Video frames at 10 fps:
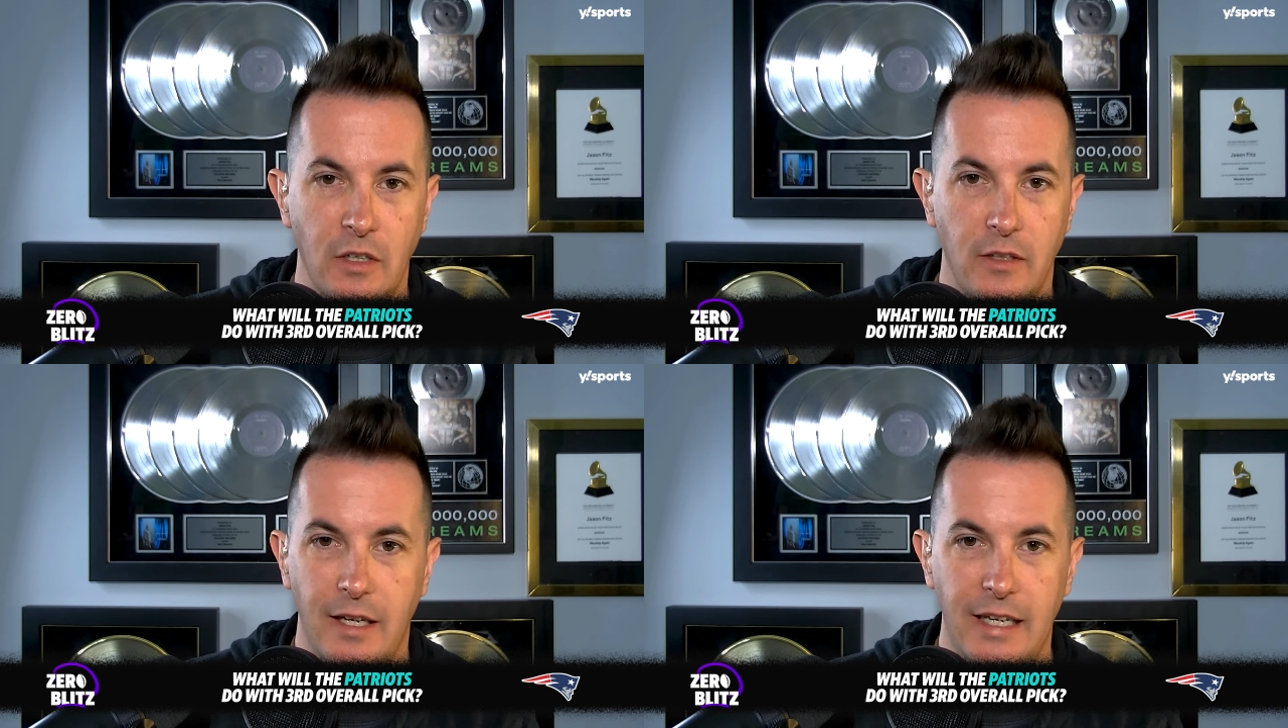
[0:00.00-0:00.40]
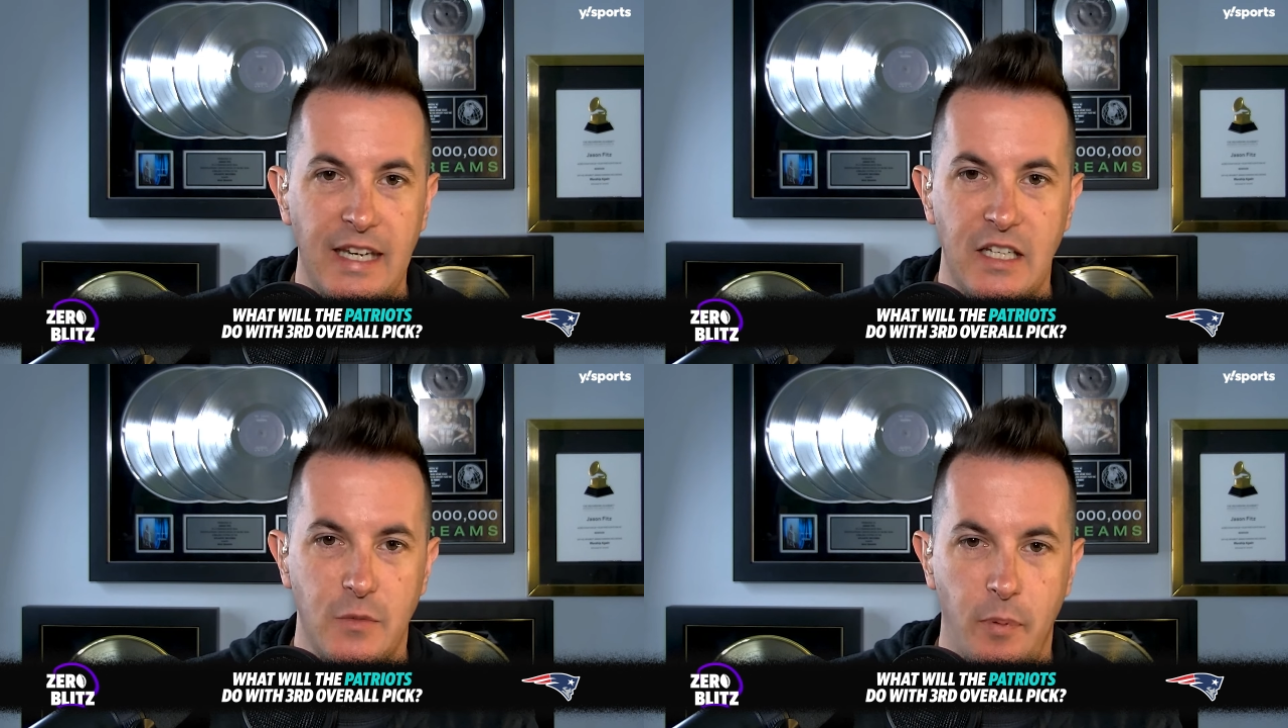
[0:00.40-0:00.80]
that E
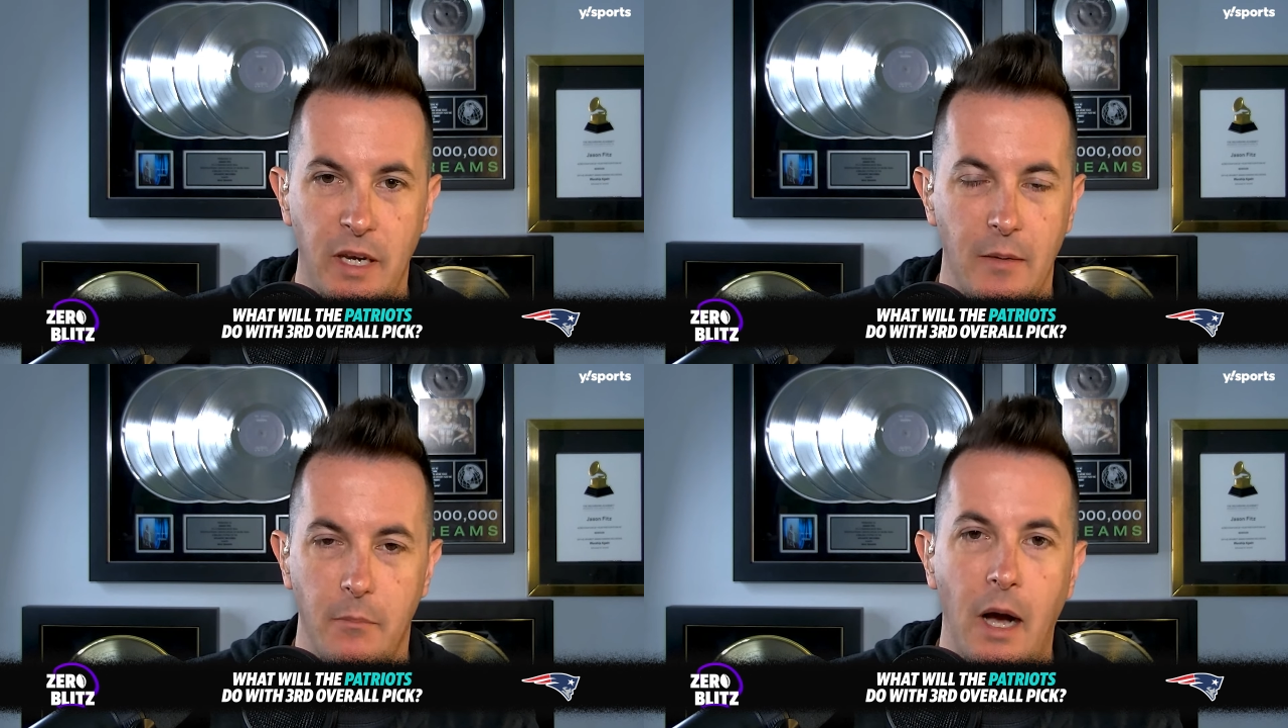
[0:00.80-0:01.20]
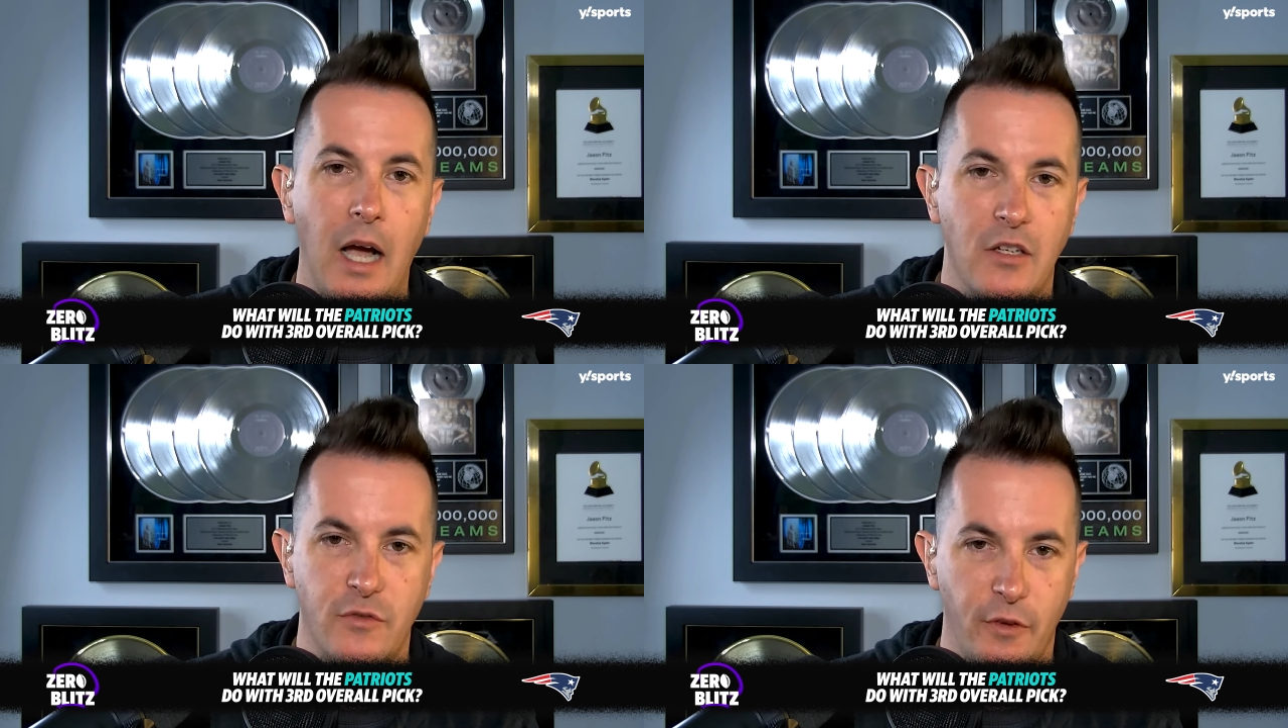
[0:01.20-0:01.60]
S P N
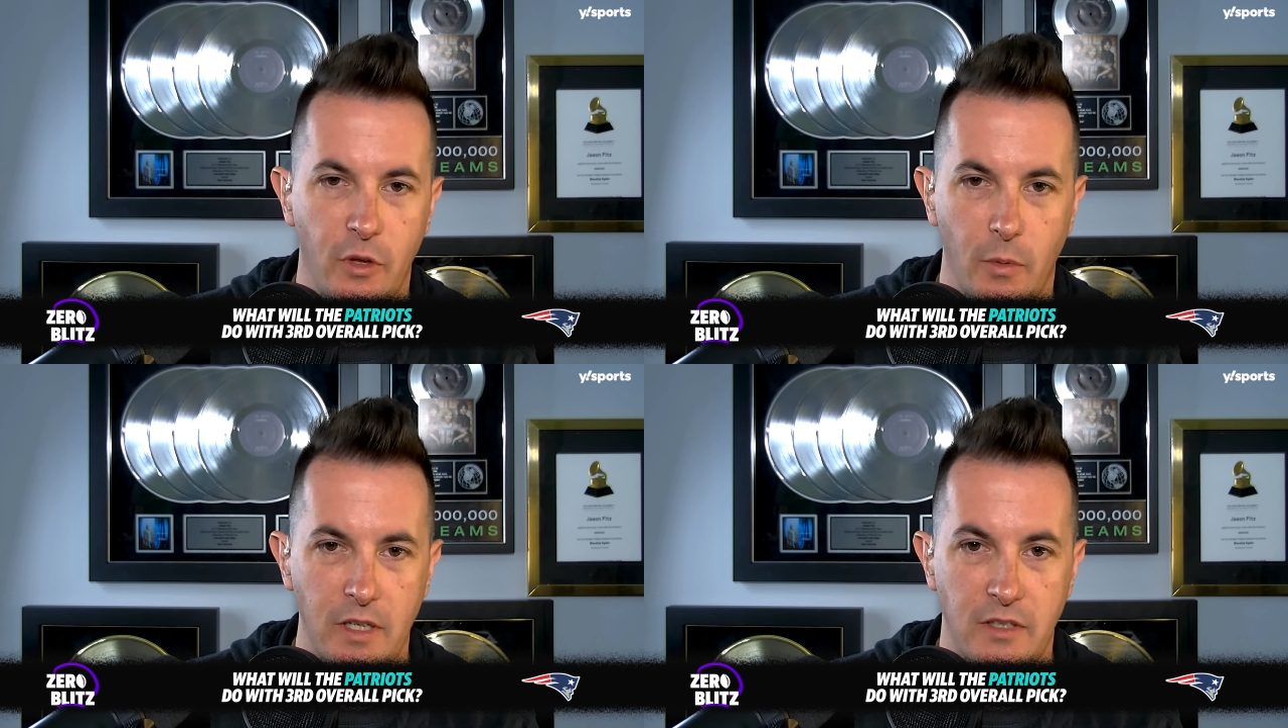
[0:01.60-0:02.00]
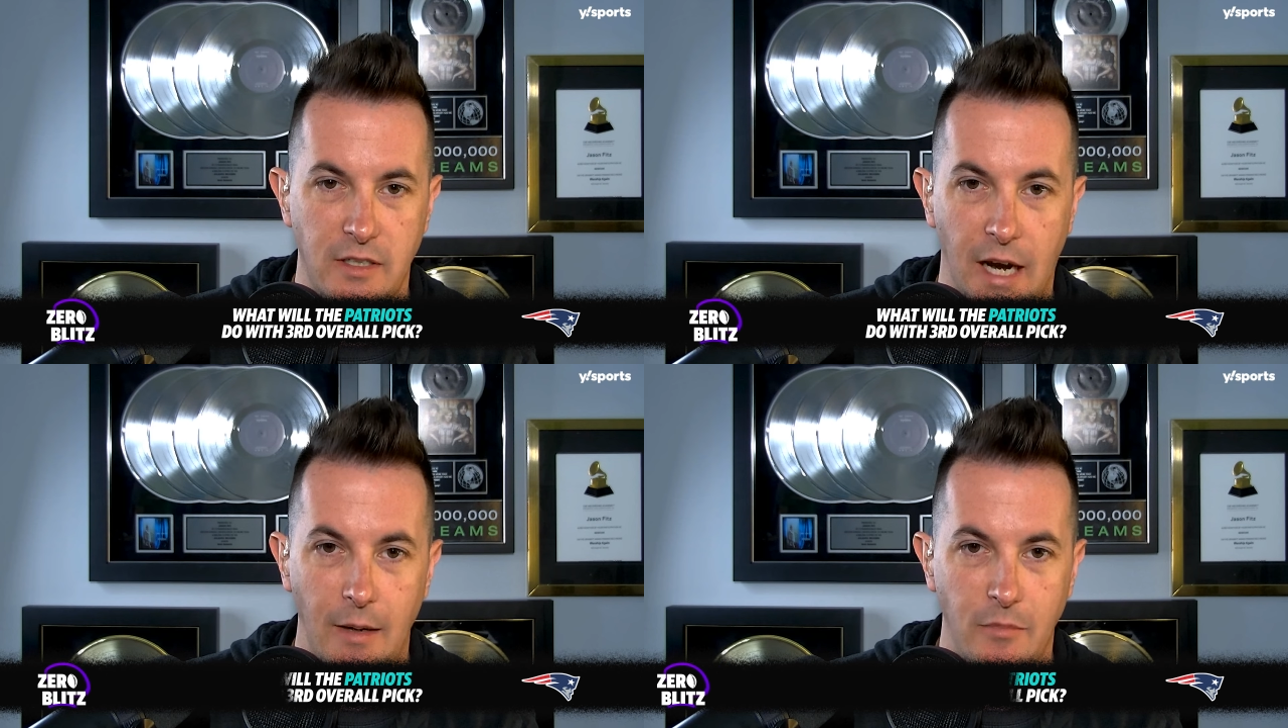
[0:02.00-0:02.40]
mocks for the rest of
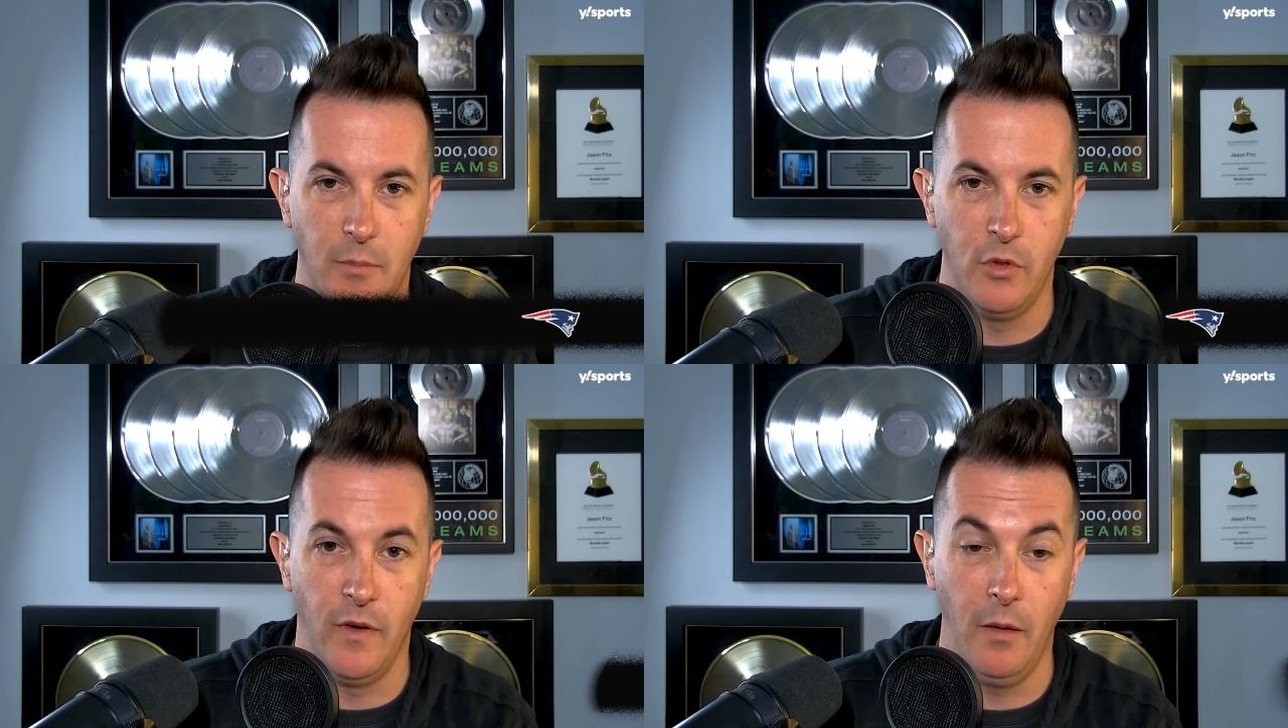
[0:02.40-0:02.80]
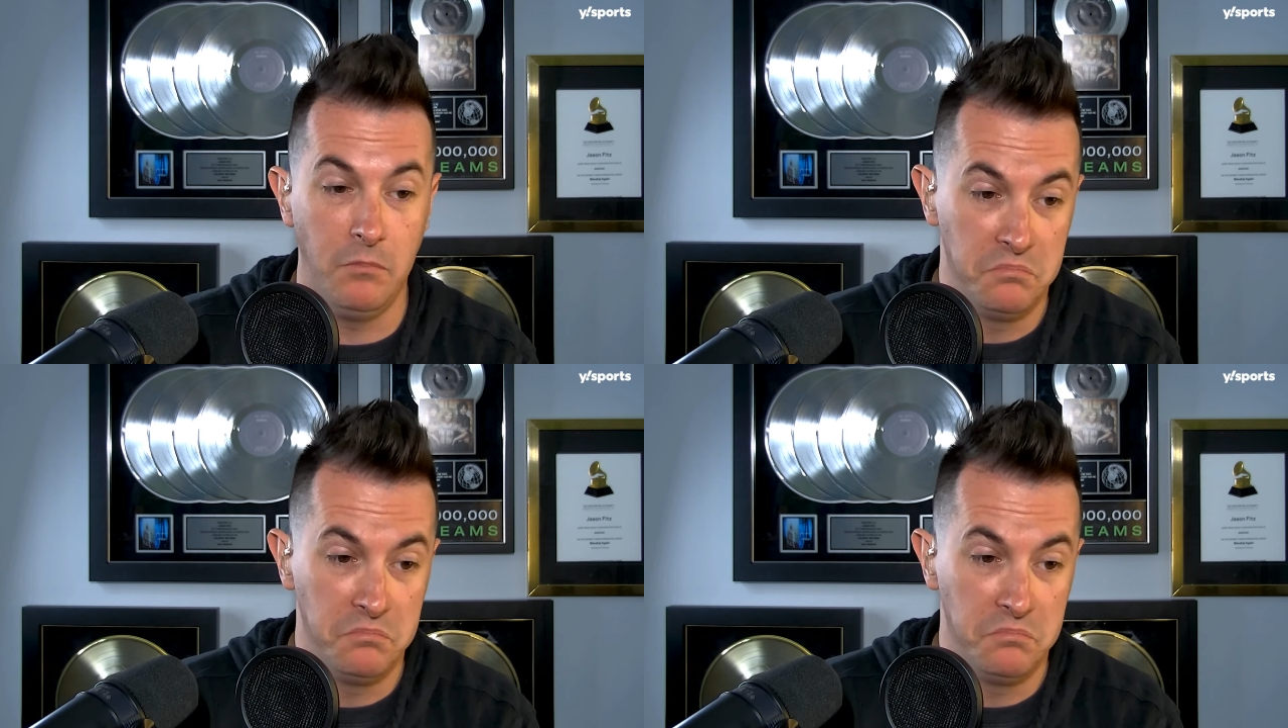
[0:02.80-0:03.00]
time to move up,